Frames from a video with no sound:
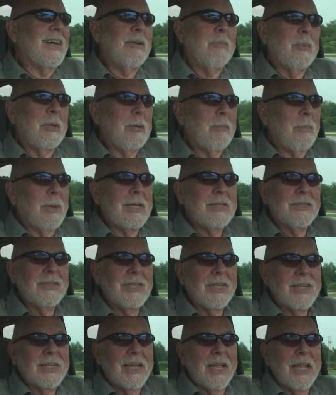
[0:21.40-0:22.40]
I've been
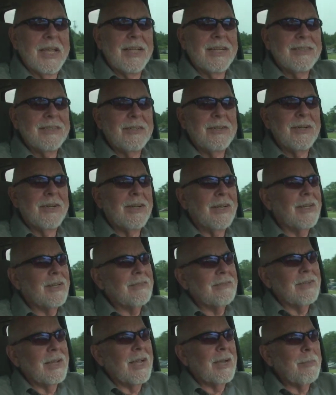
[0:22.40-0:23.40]
busy again. You know
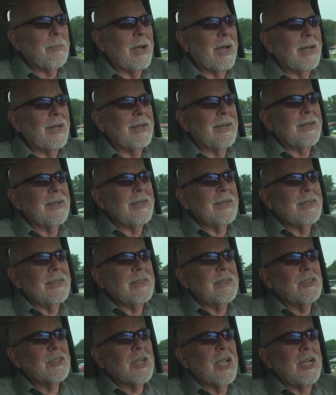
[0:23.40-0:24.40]
how my
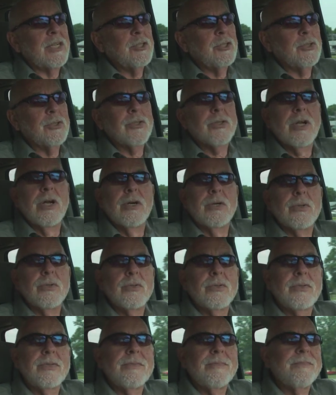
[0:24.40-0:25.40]
schedule
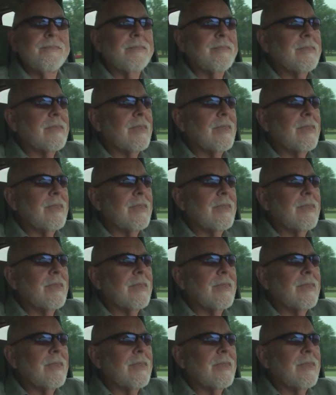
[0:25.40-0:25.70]
goes.